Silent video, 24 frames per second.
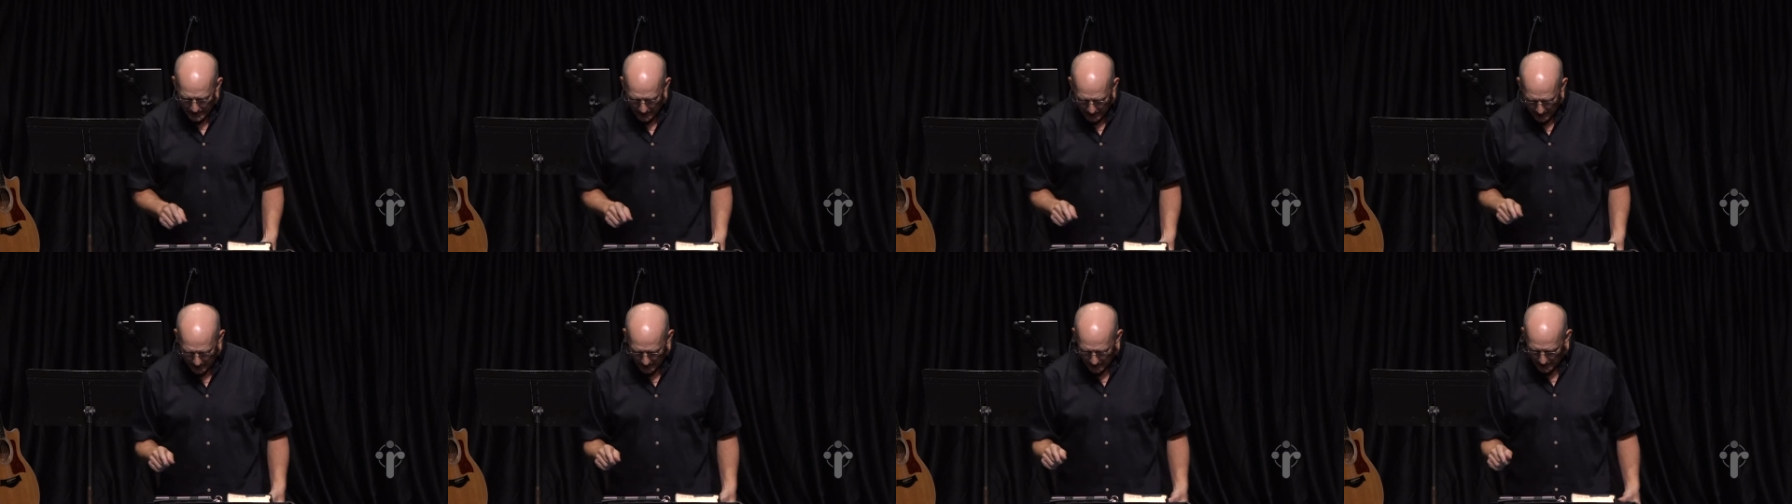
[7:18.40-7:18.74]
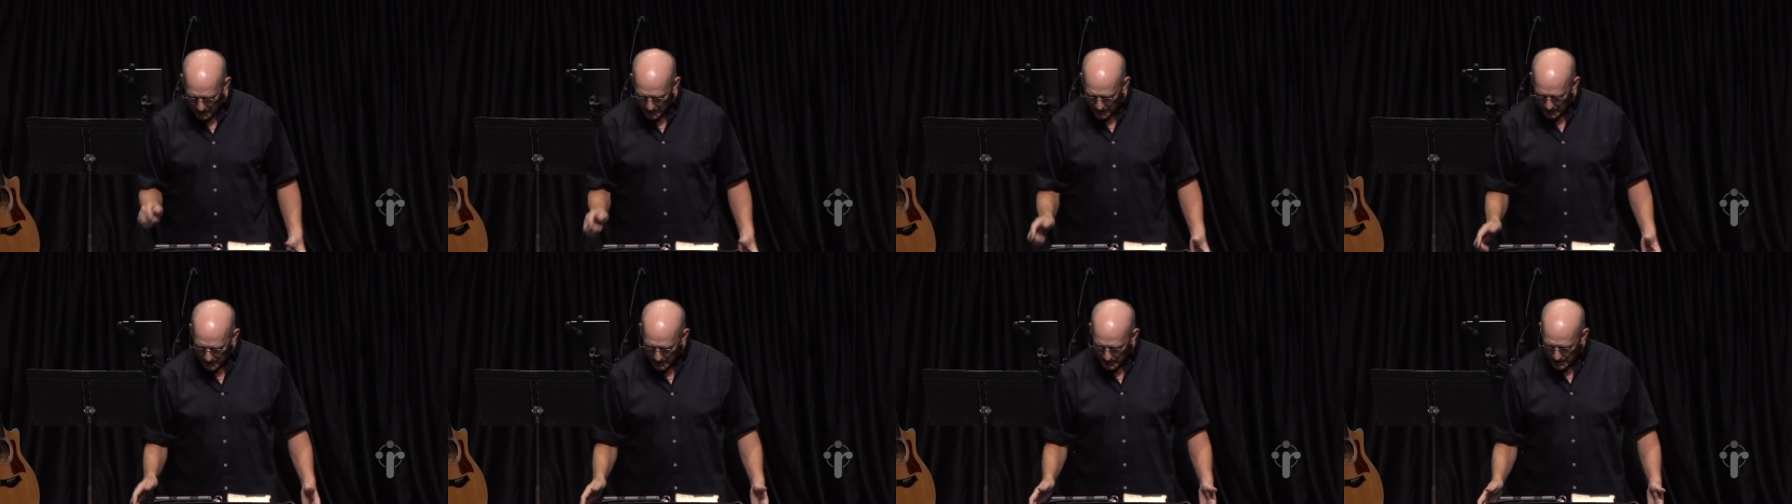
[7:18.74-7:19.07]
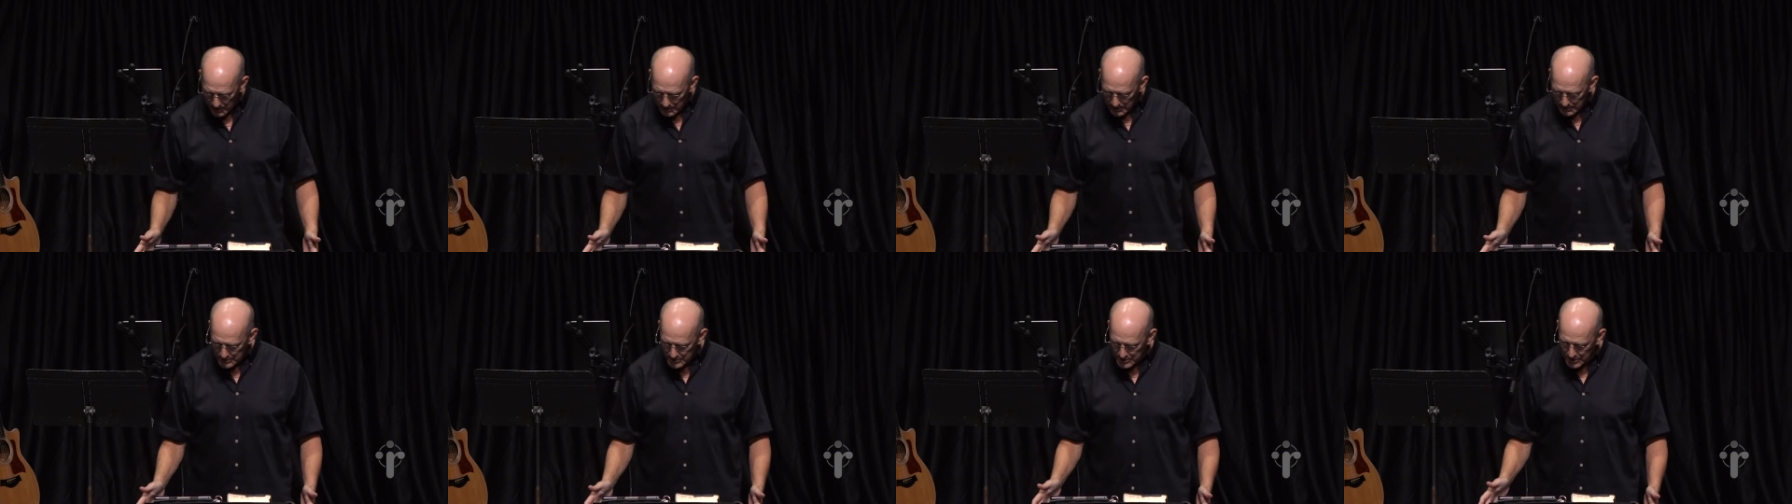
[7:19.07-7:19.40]
in
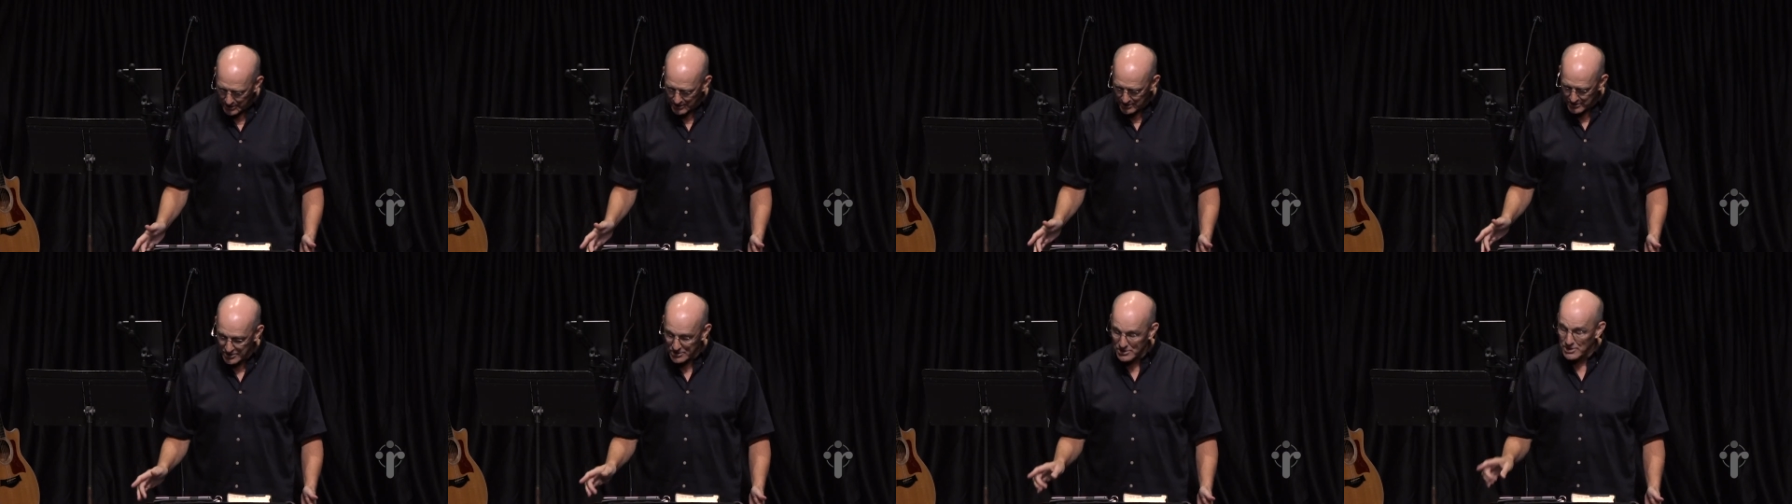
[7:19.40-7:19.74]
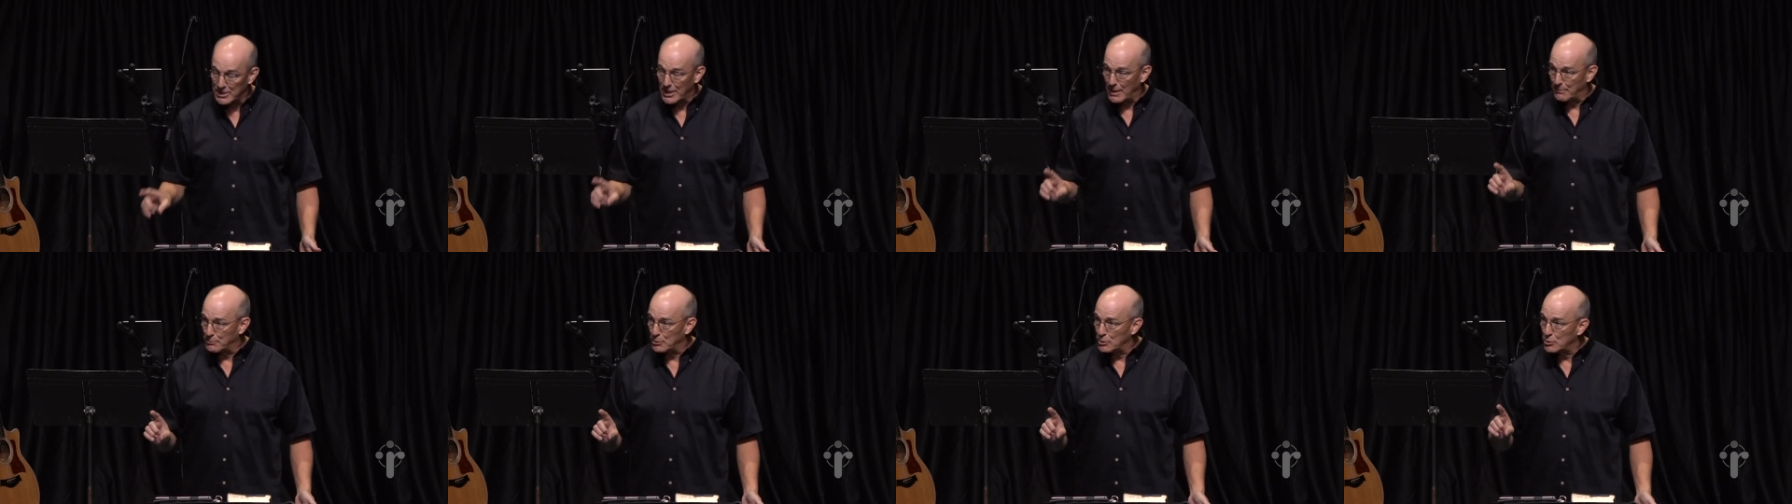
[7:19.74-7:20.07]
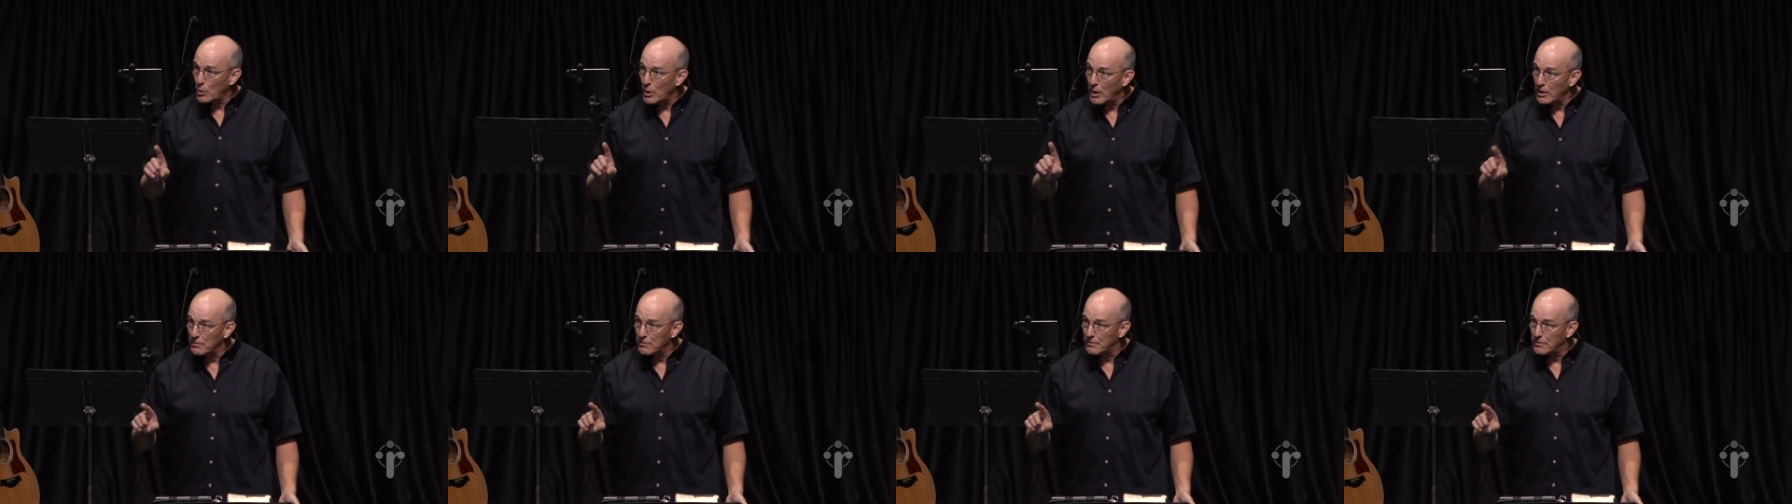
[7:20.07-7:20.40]
Genesis chapter
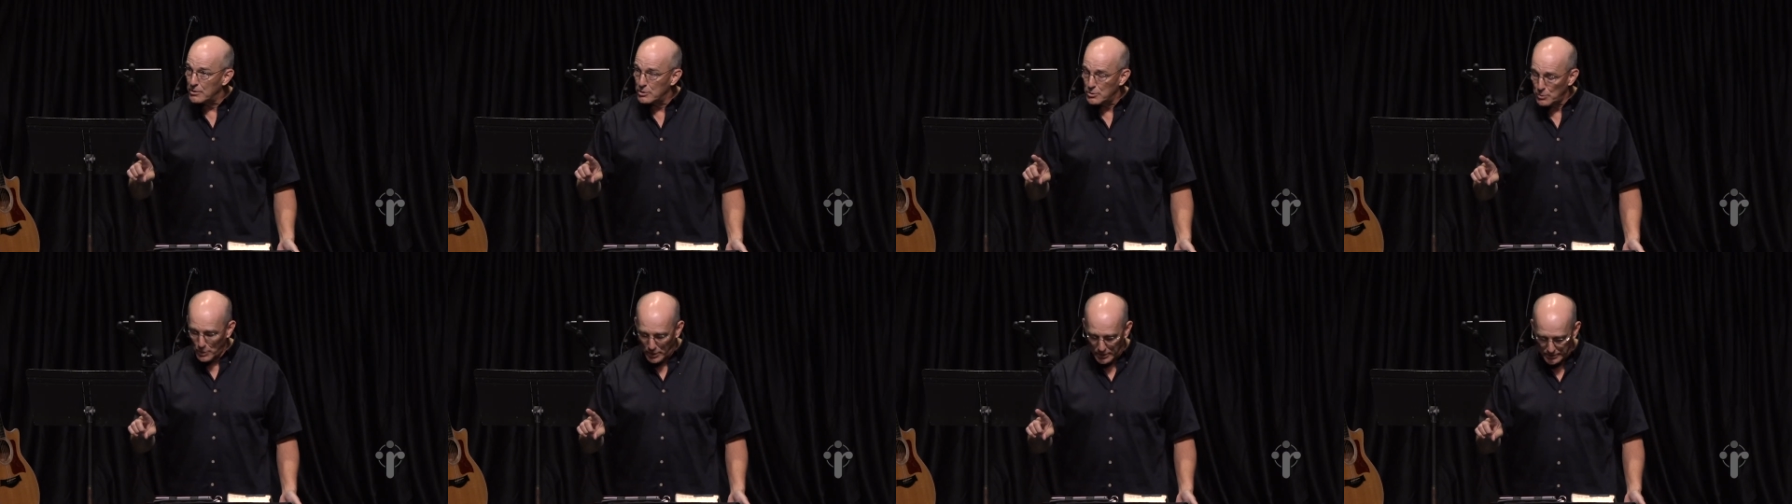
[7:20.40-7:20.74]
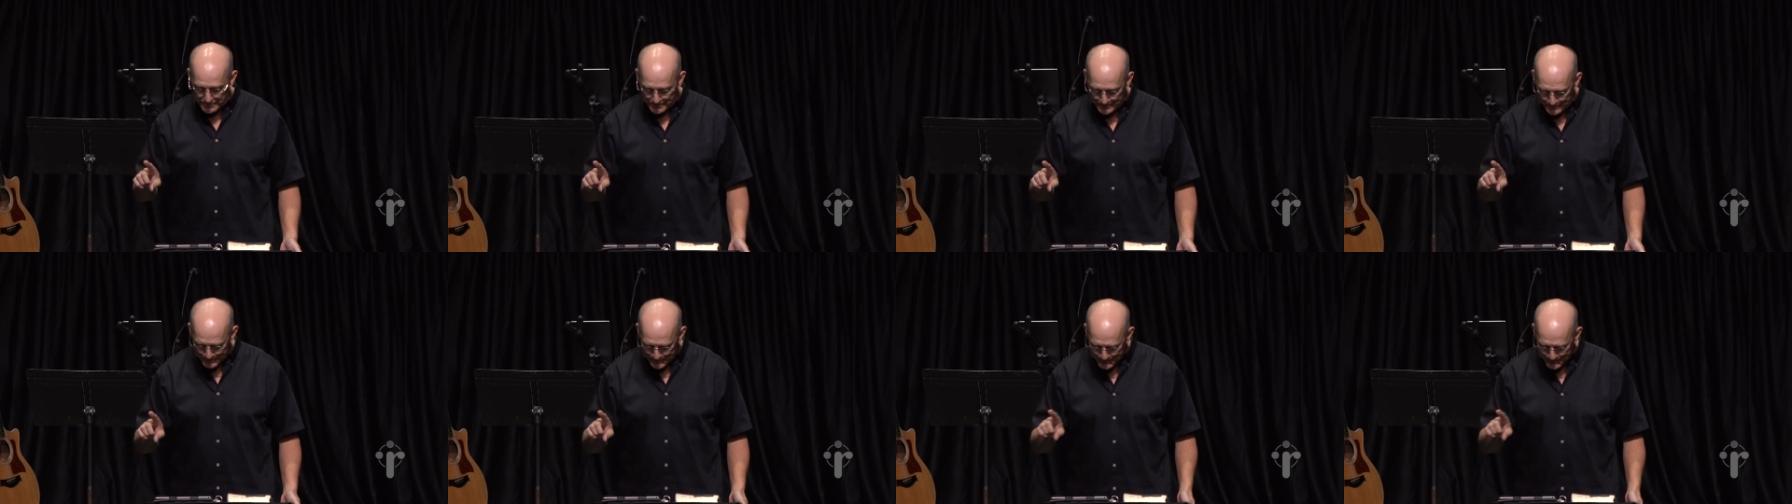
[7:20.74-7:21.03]
twelve, verse one.